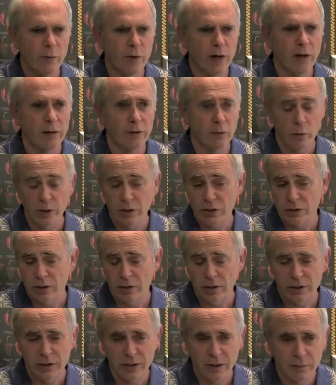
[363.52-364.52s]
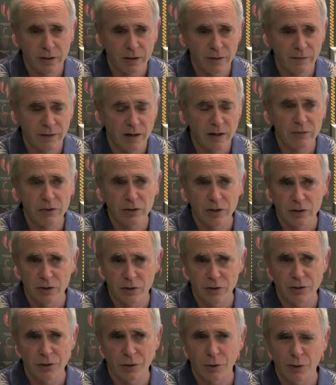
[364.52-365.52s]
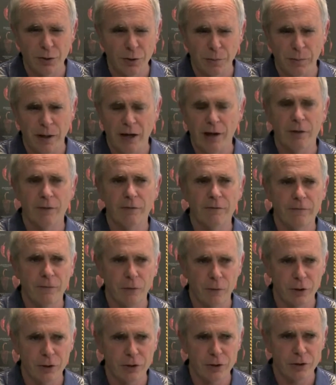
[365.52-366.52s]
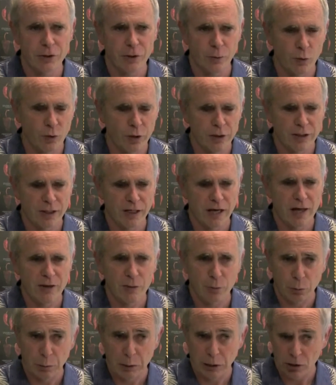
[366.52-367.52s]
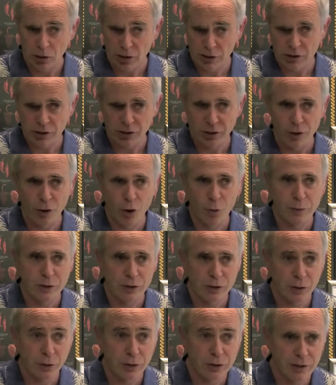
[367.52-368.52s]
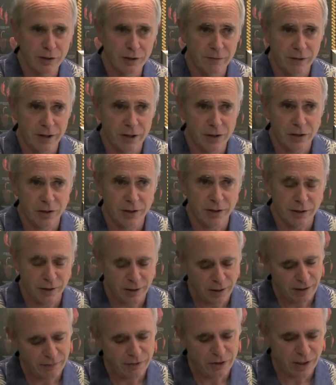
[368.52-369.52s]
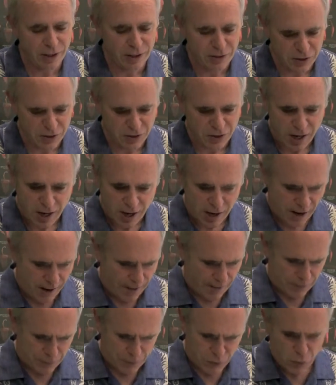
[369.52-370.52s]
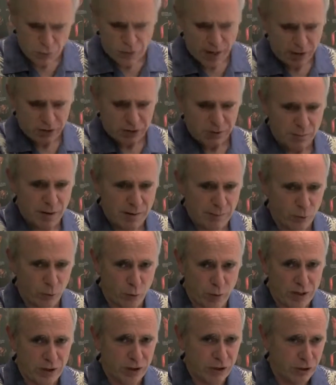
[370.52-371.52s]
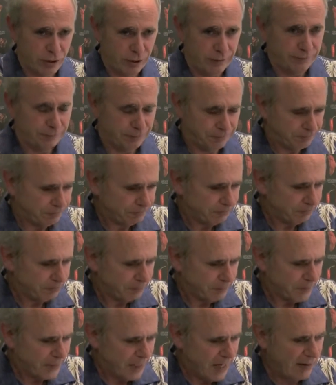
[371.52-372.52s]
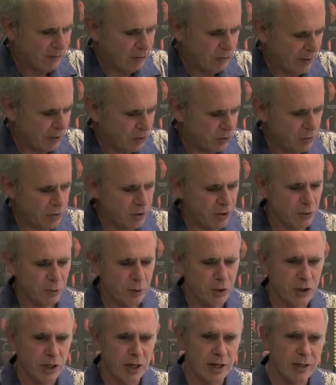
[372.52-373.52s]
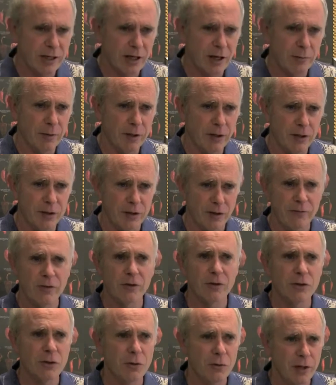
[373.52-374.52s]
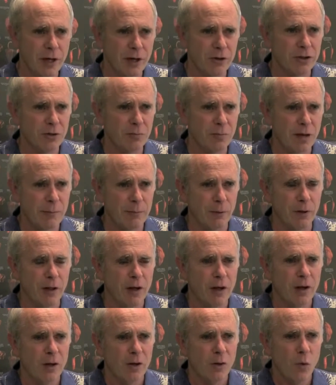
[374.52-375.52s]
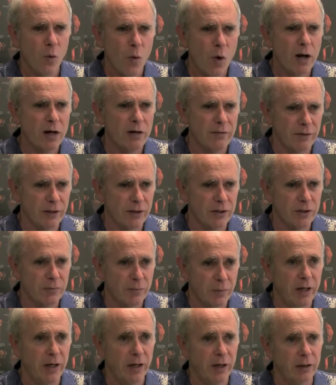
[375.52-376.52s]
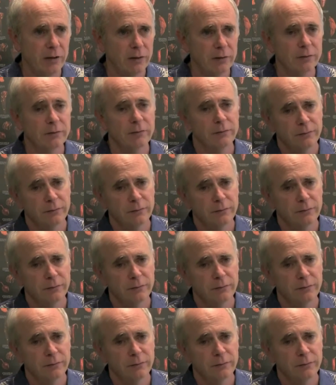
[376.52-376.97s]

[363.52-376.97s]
around. We started something 5 or 6 years ago, the BioForge, to work together when we launched our open source innovation in the life sciences. 2,000 people registered. After about 2 years, we shut it down because of those 2,000 people, one of us, meaning